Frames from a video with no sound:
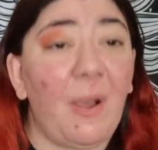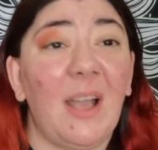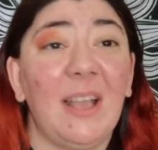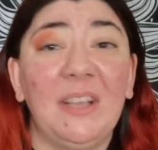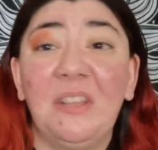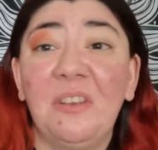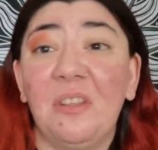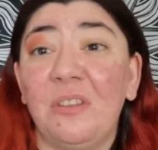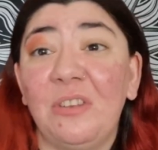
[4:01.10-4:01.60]
I
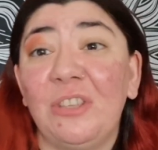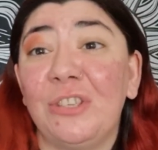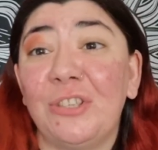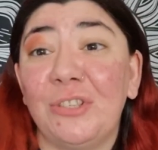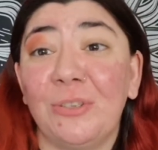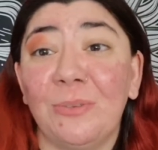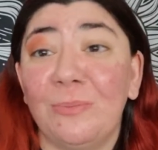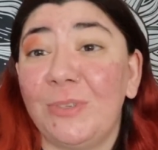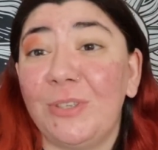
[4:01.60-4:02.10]
can only
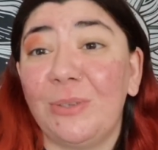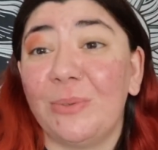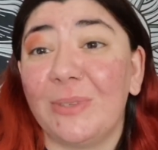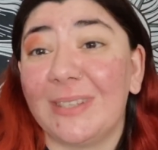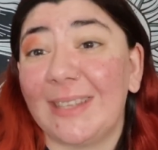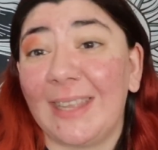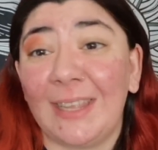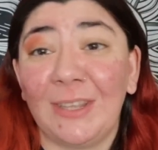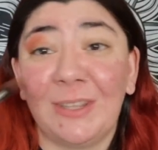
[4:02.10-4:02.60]
assume she was
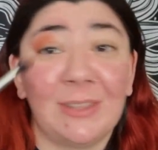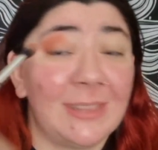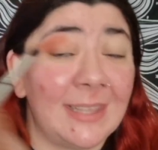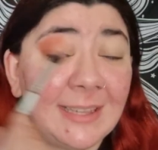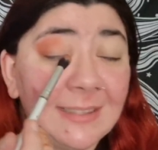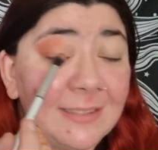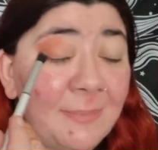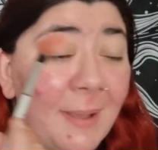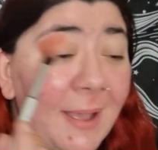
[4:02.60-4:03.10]
saying good
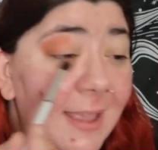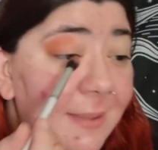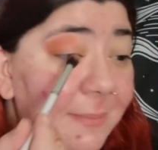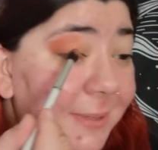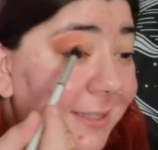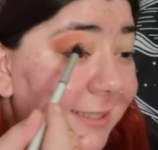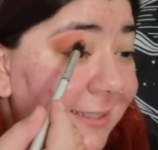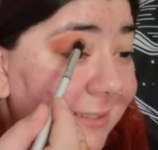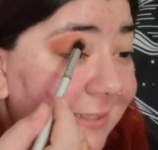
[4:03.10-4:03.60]
things about it,
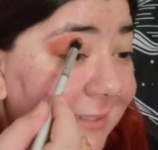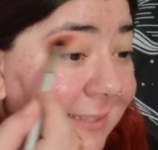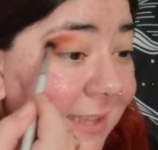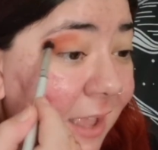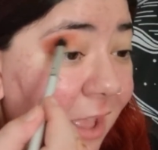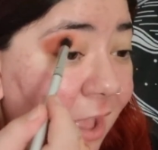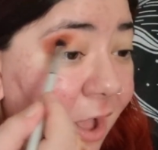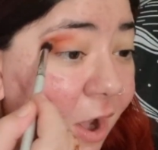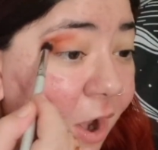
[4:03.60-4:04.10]
because
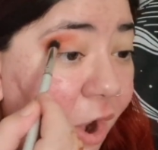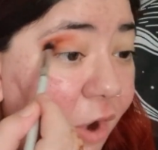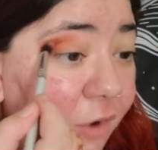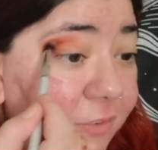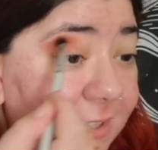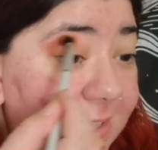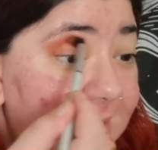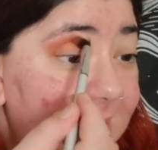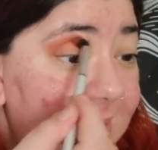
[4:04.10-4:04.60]

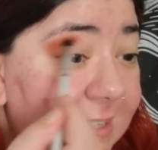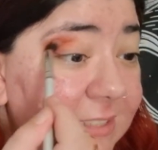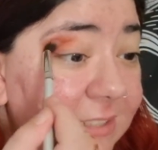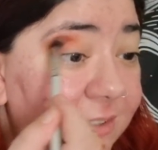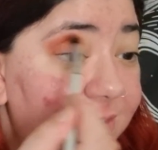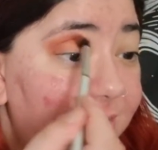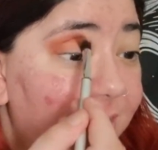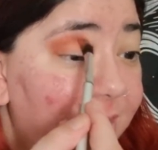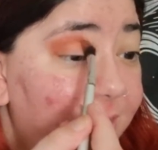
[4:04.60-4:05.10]
obviously I
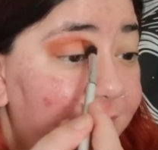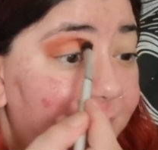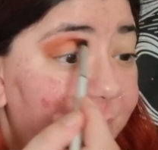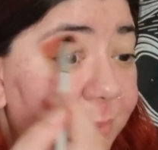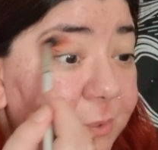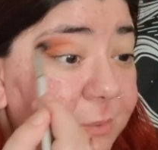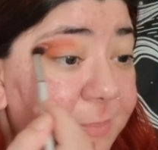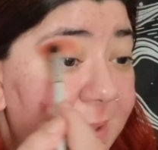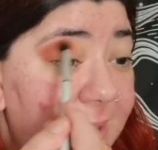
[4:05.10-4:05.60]
don't know if it
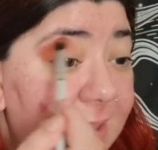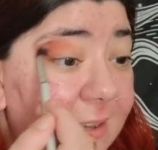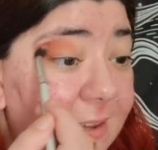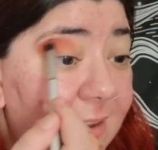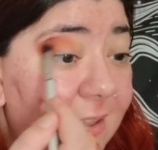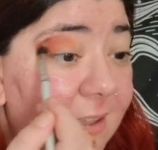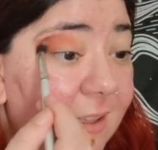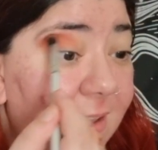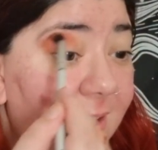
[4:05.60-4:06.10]
would be in
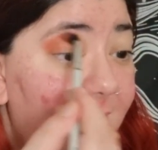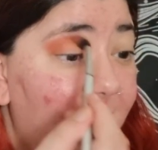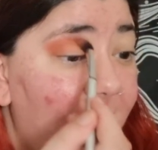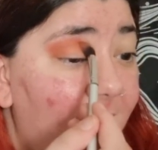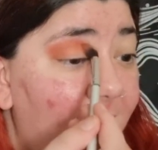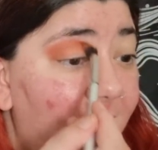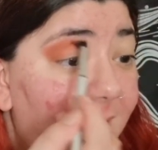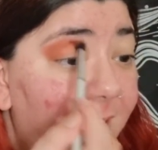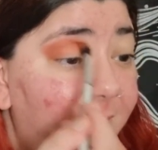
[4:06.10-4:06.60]
her
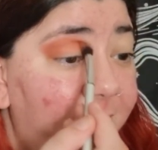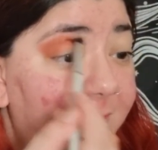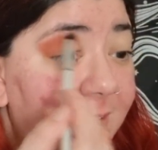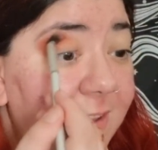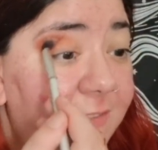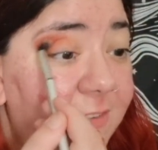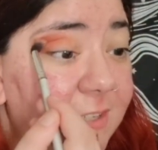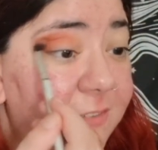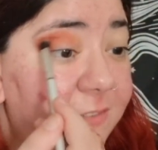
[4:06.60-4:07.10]

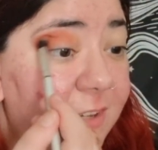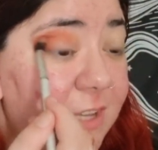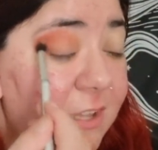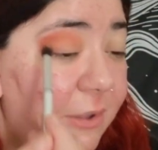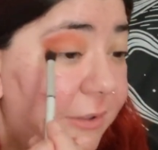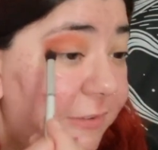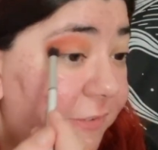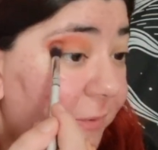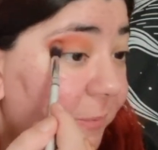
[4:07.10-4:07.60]
favorites
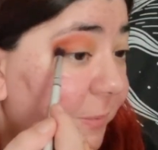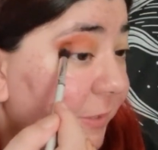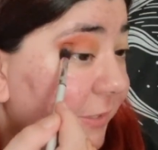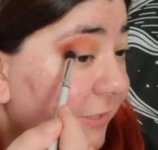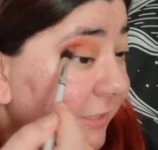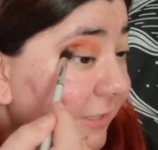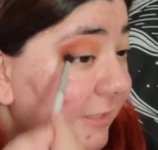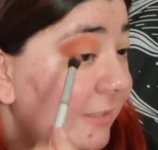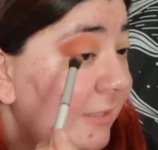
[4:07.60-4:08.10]
video if it
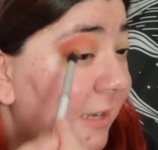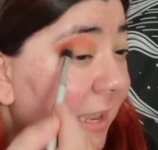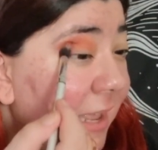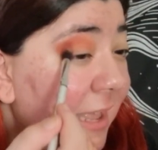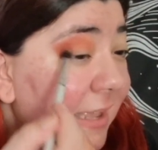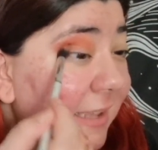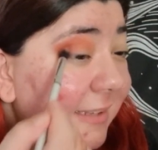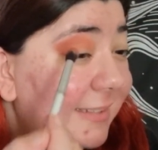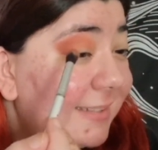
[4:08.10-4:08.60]
wasn't.
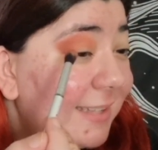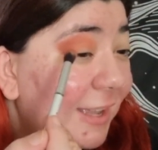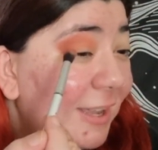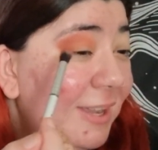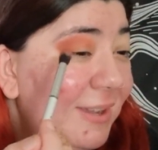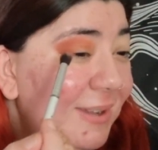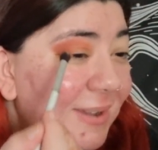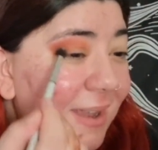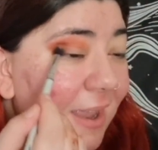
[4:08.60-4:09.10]
So
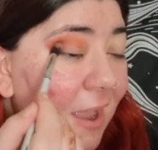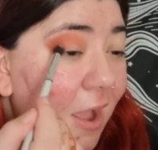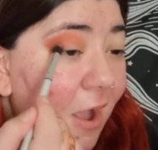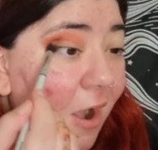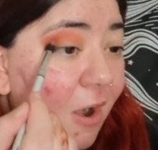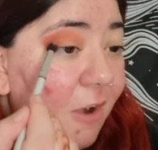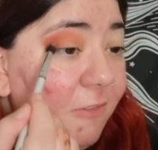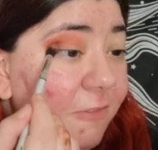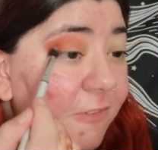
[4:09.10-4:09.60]

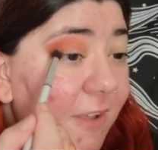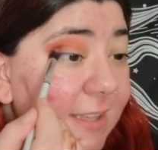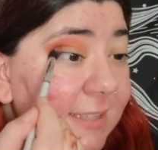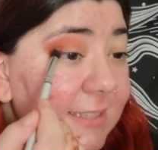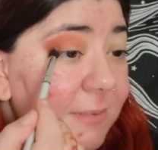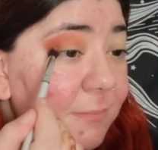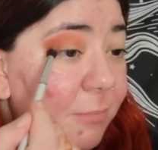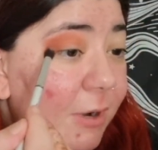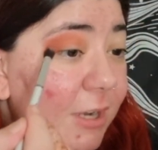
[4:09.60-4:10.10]
on
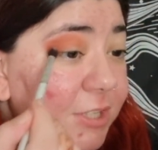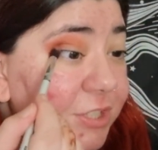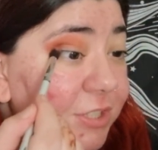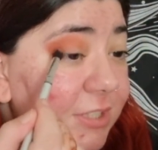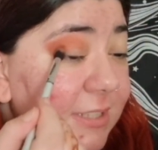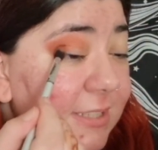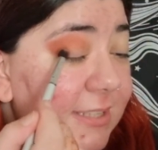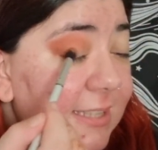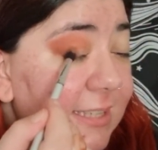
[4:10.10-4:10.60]
first
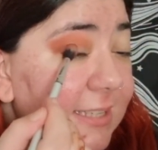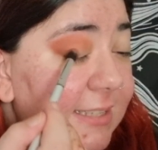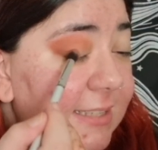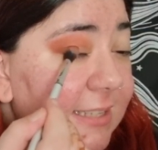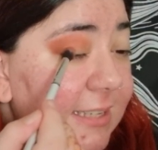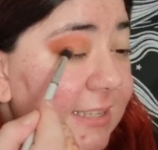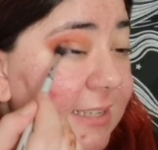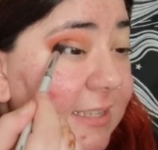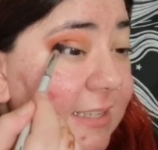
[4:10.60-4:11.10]
impressions, this
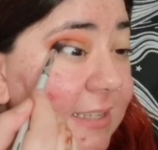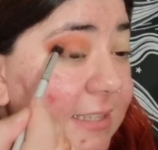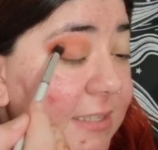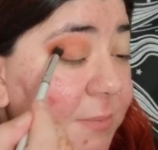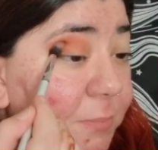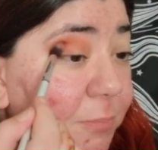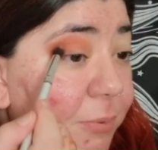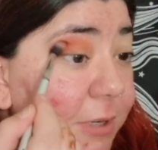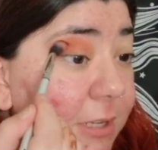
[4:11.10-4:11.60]
is
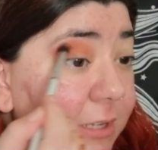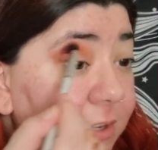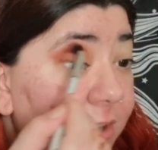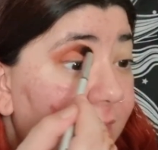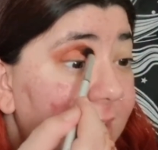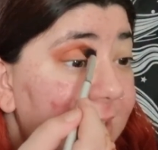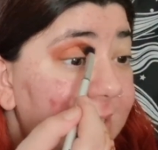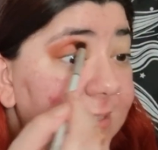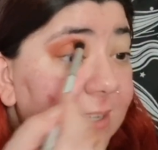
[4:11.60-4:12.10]
pretty
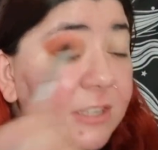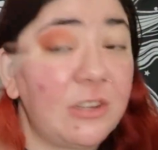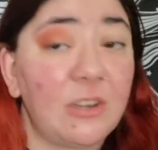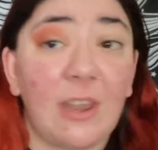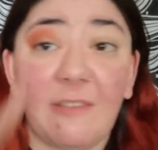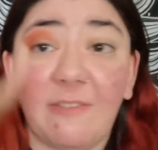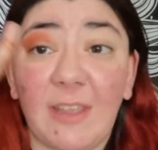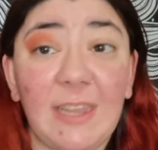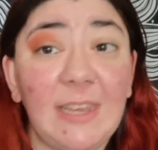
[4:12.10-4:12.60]
nice. I don't
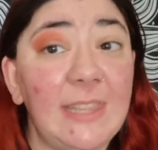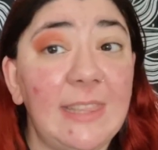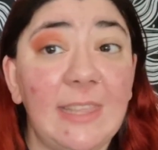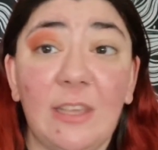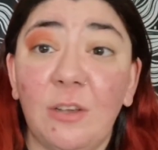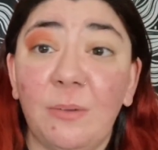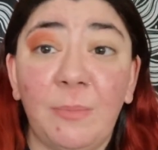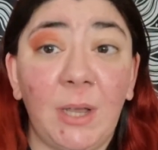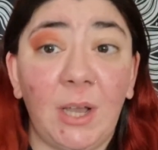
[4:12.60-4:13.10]
have
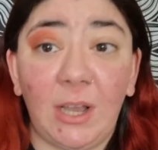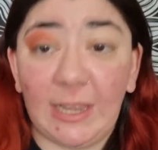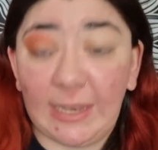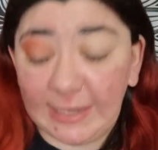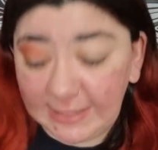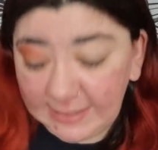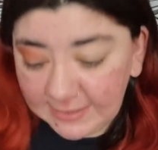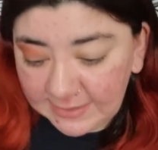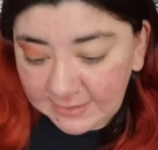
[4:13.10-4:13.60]
anything on my
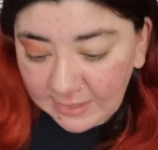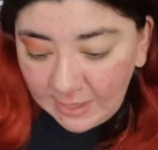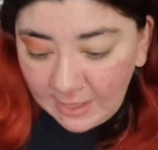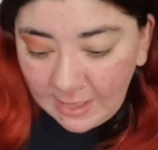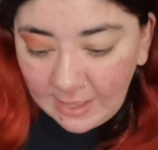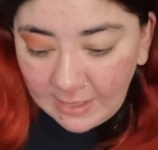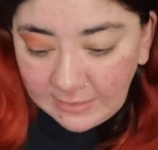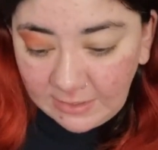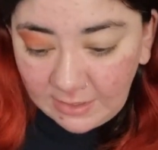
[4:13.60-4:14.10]
eyelids.
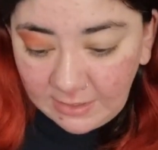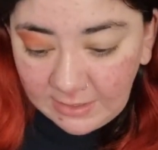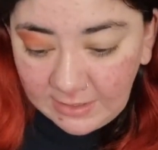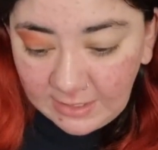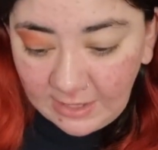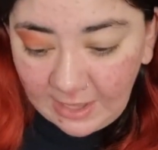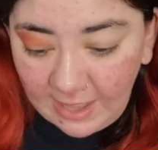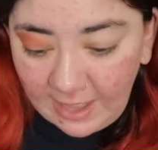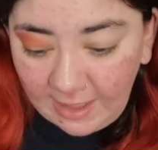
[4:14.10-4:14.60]
The only
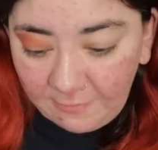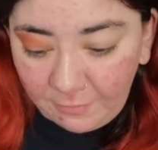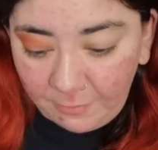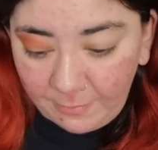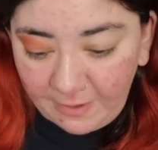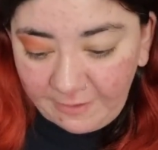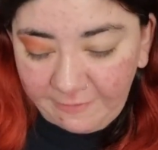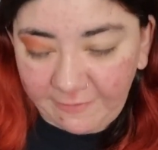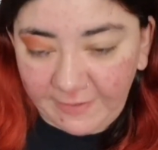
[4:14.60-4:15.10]
thing I have on
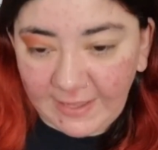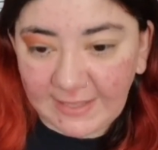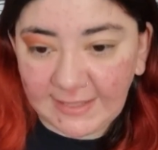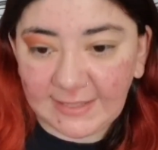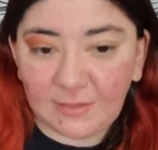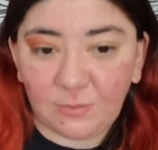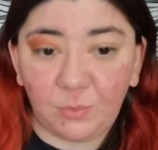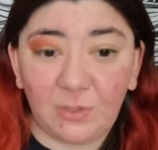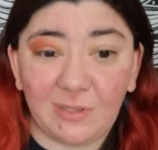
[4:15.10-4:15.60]
my
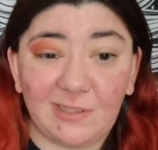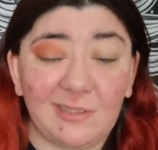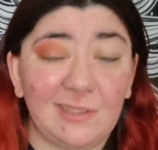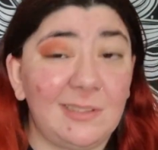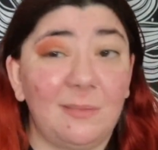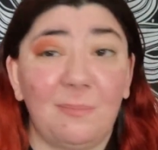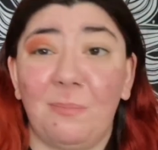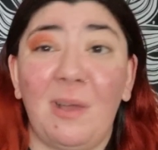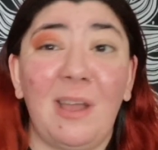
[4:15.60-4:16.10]
face
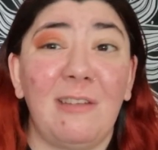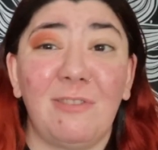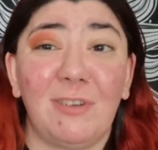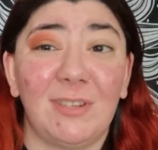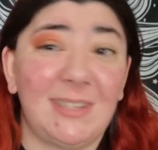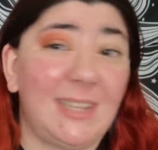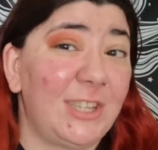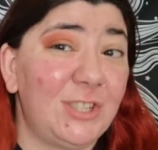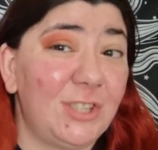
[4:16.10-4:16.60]
was my
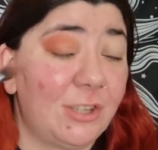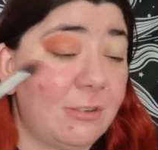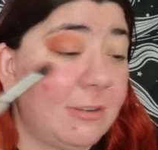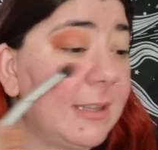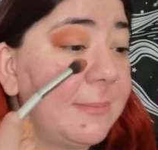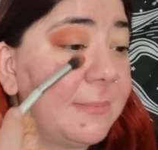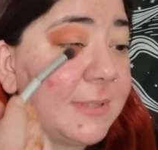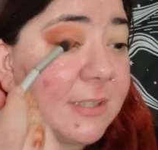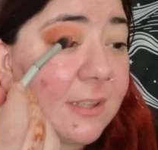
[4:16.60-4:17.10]
rosacea
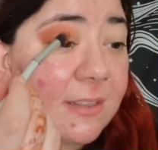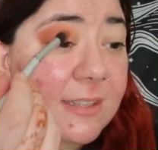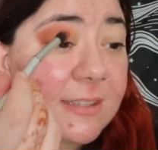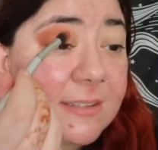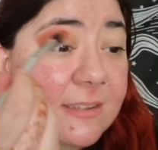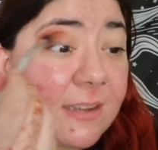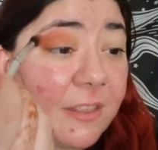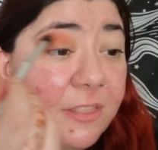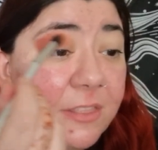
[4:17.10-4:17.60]
cream, so
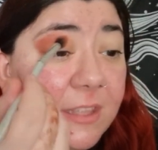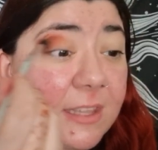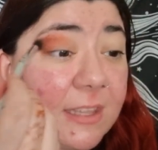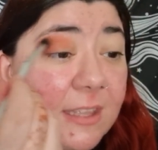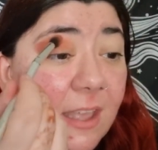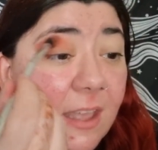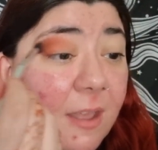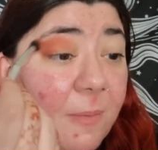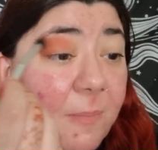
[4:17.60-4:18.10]
that's nothing
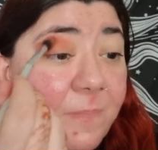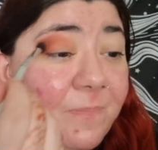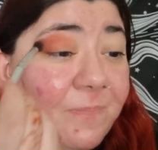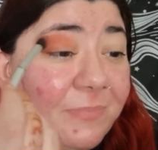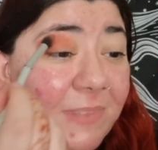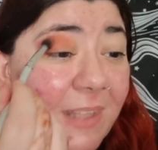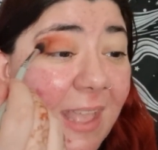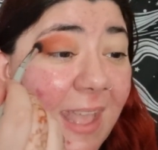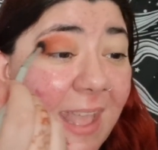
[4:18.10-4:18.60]

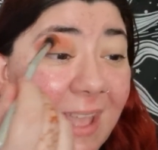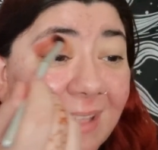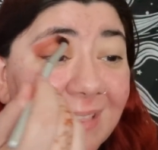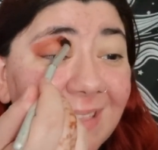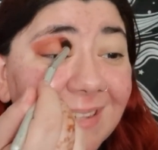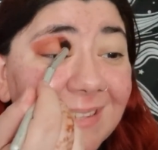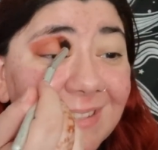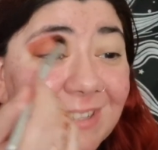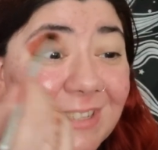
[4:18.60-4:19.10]

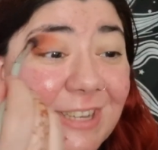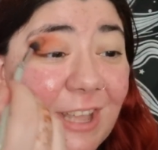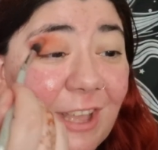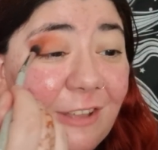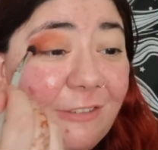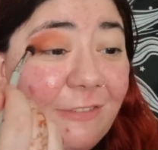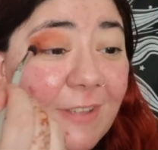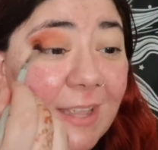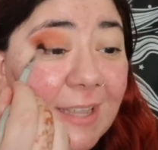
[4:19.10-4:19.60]
that's gonna
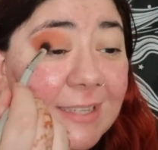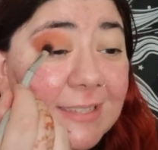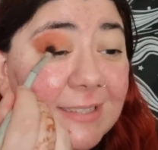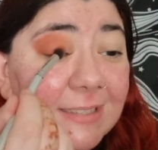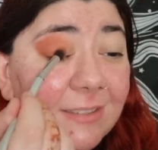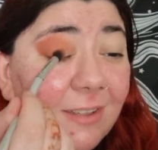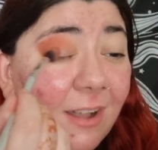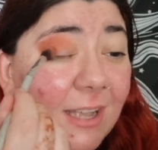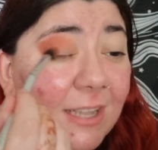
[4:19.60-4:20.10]

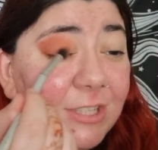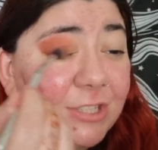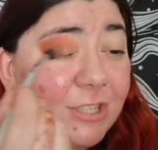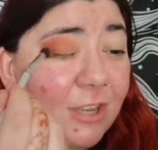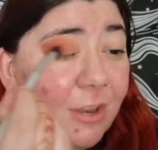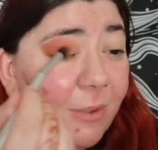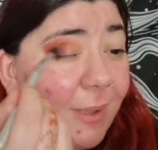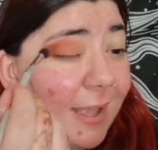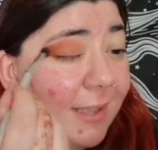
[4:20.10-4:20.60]
affect the
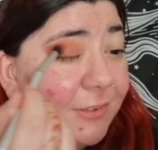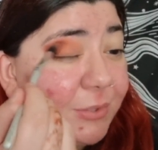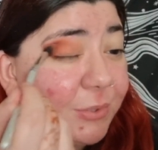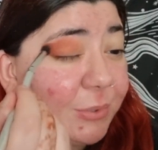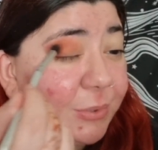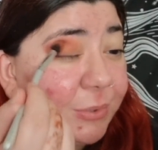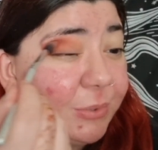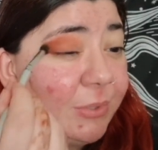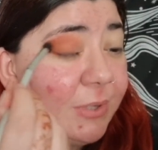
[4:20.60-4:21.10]
eyeshadow at
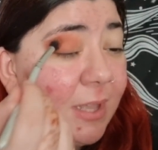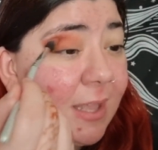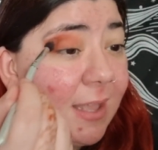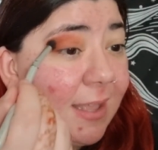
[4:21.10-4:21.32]
all.